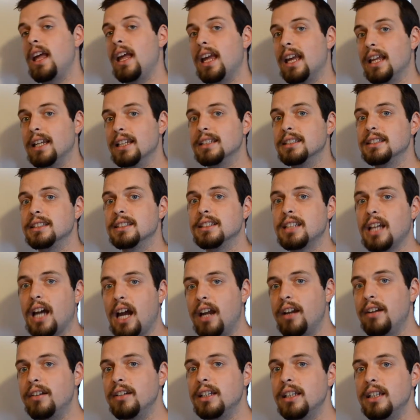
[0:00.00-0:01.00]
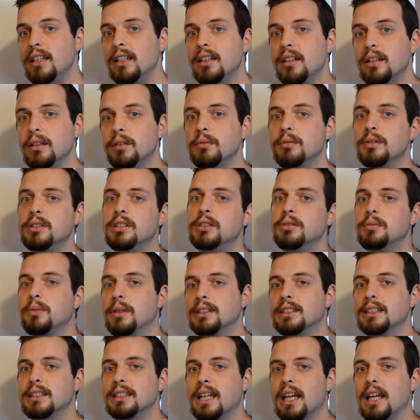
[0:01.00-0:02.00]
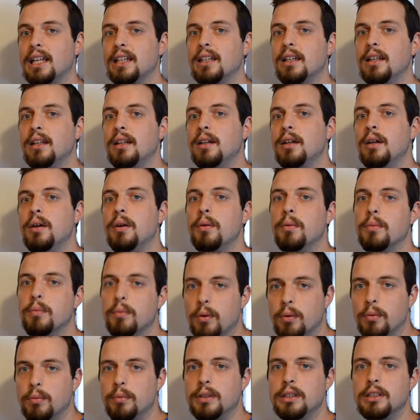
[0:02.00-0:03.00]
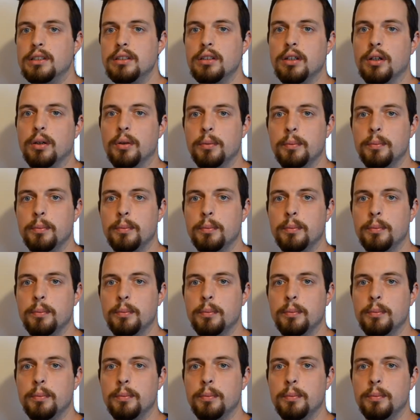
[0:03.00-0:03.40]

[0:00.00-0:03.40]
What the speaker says: in its entirety, which is once again what we do.